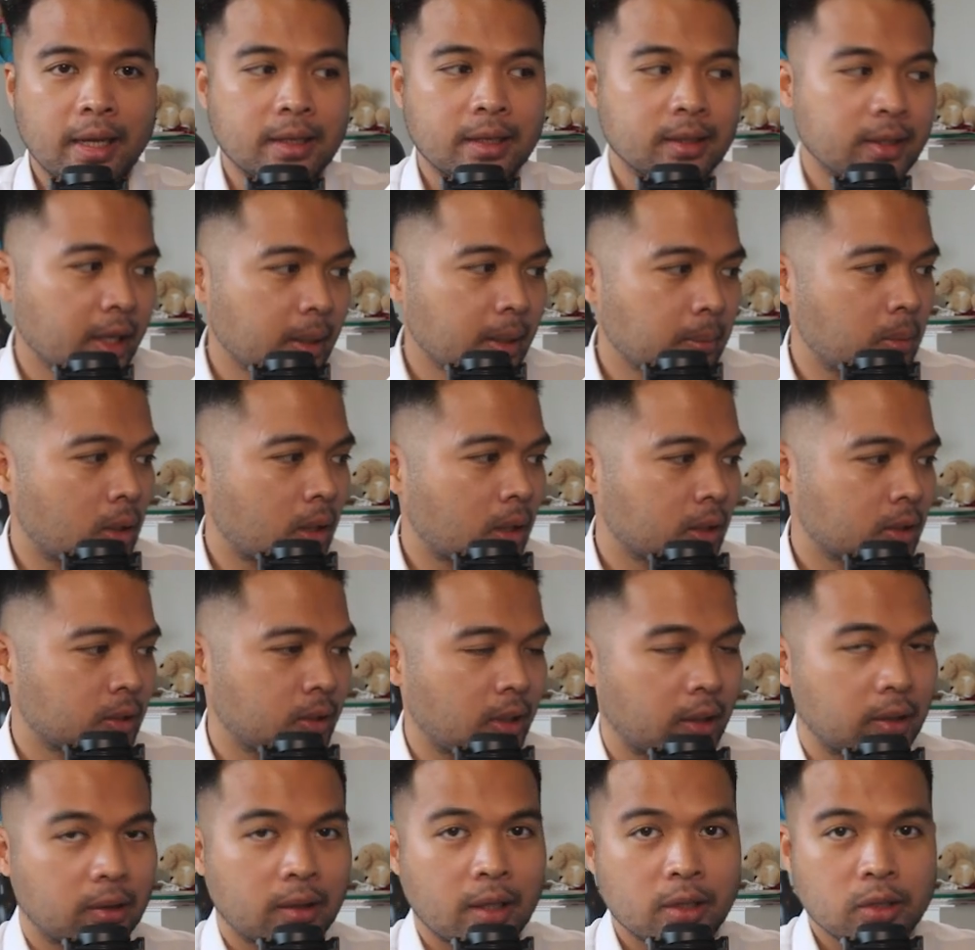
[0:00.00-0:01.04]
a tick
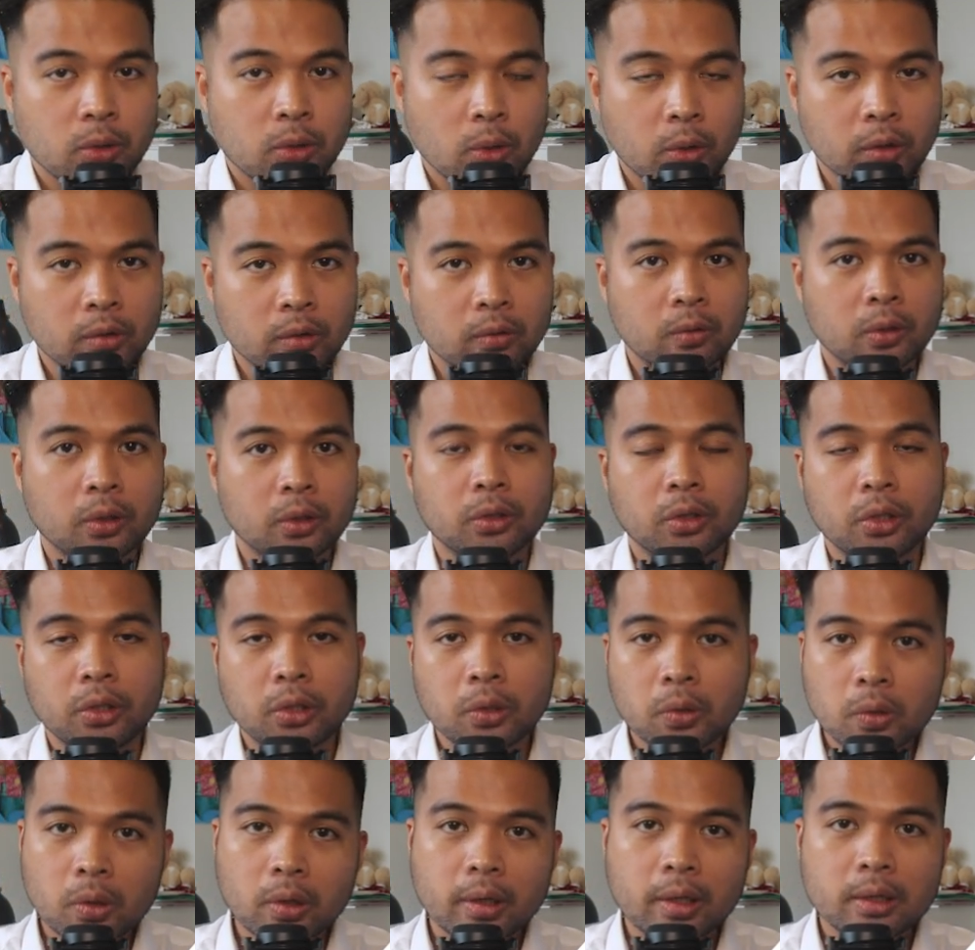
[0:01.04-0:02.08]
box that lets you convert
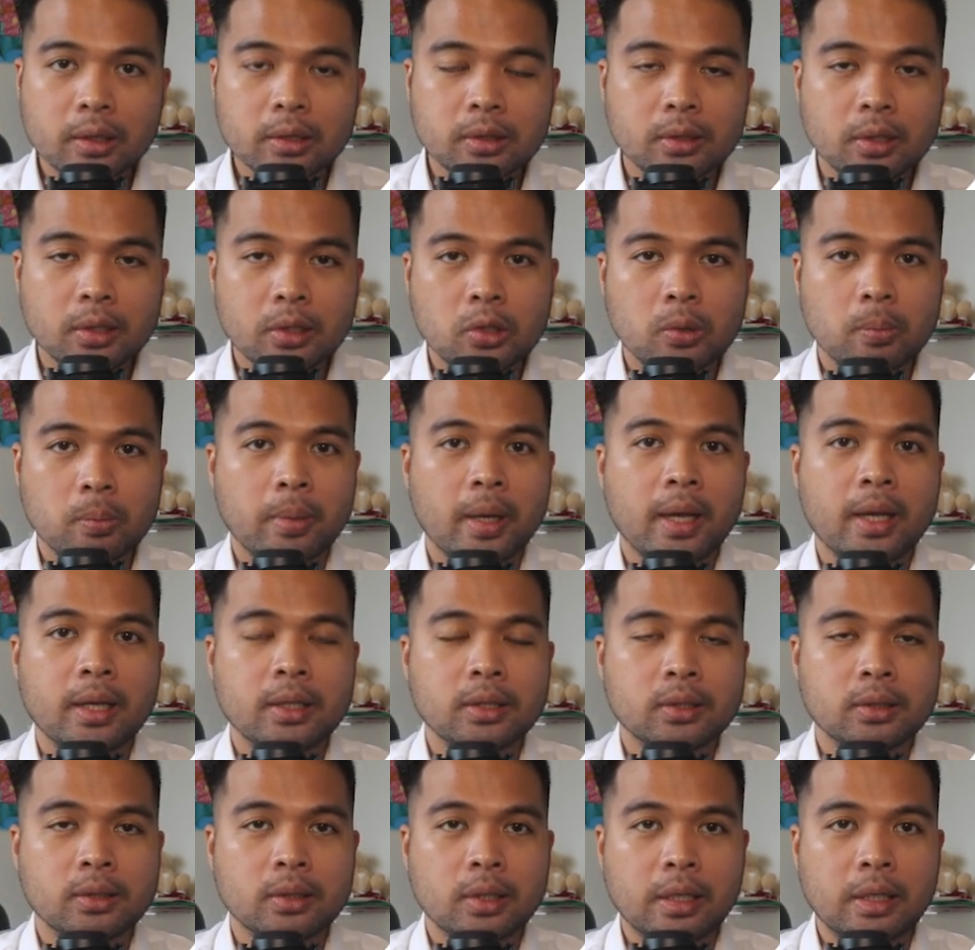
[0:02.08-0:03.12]
the URLs that you
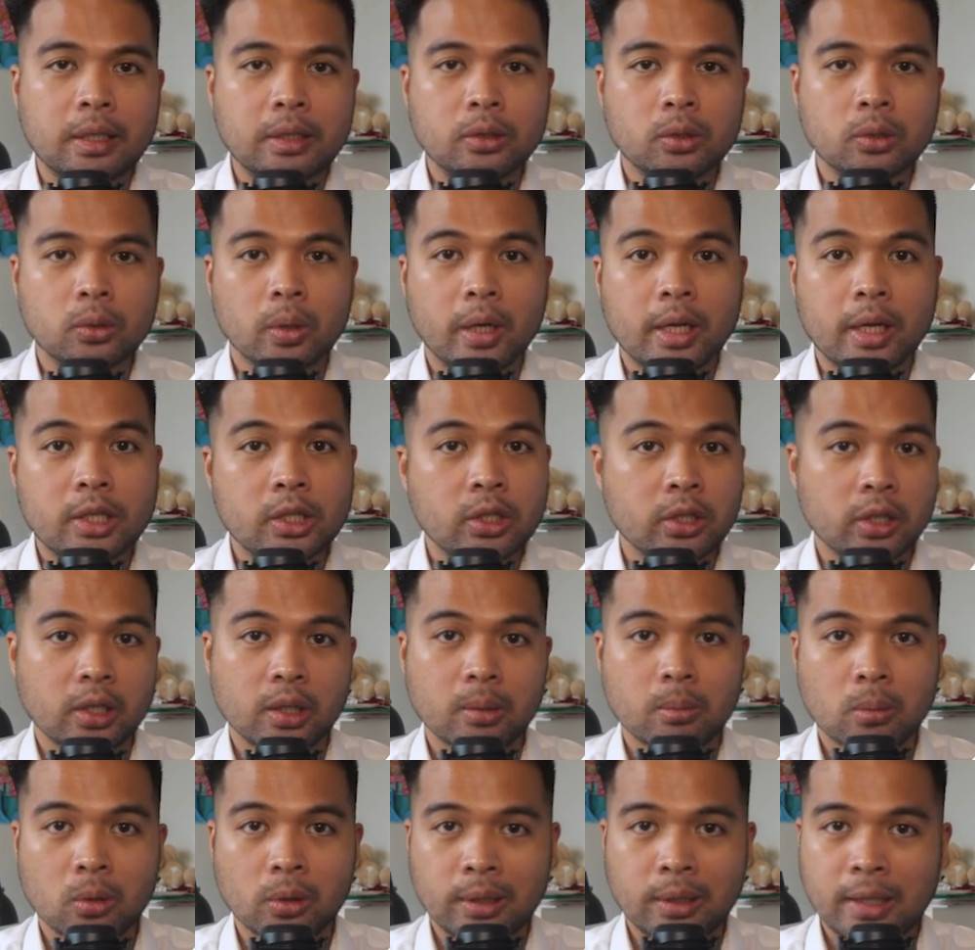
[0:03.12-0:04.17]
paste into a
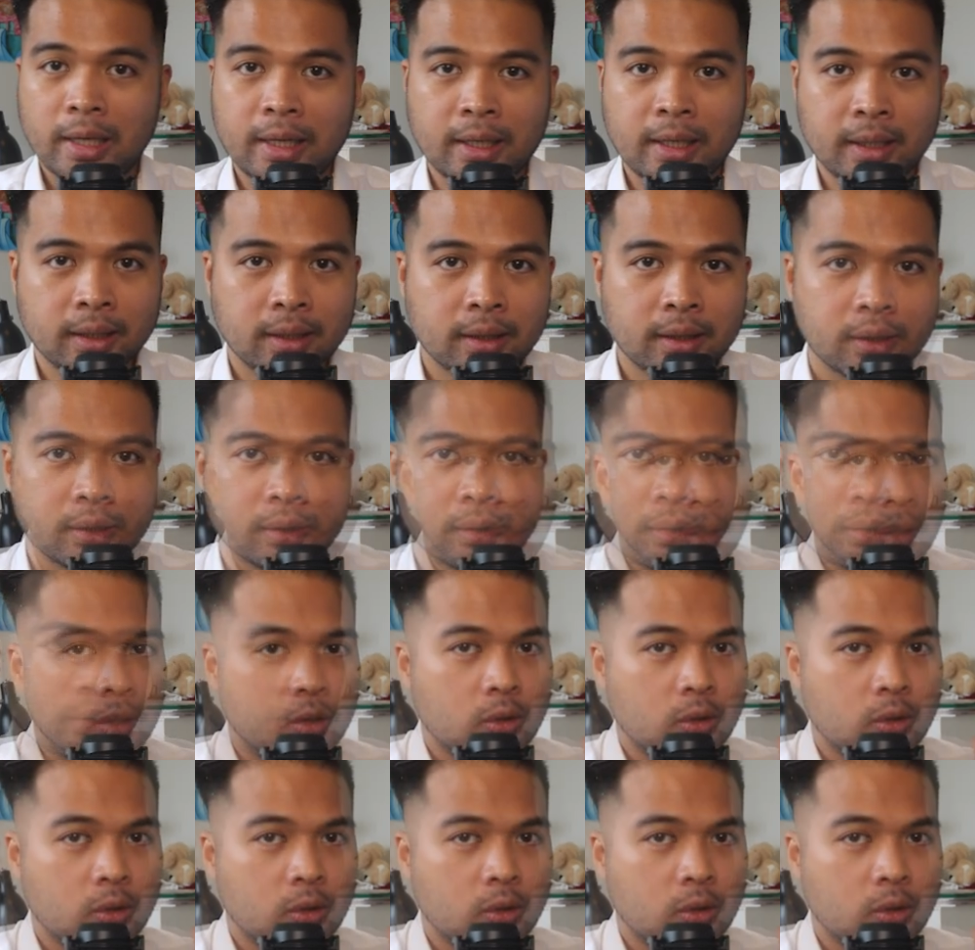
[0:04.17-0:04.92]
shareable link.